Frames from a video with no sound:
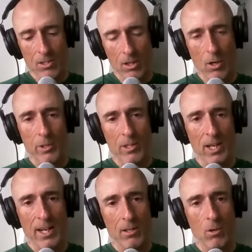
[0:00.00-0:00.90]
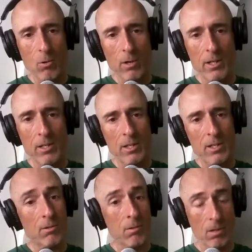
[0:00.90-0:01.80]
lowest category
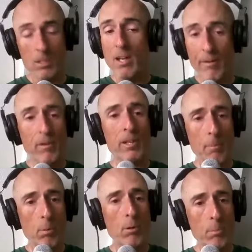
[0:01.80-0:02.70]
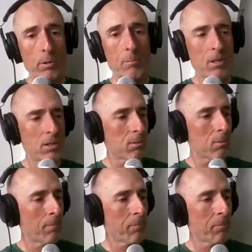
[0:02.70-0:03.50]
is definitely appropriate because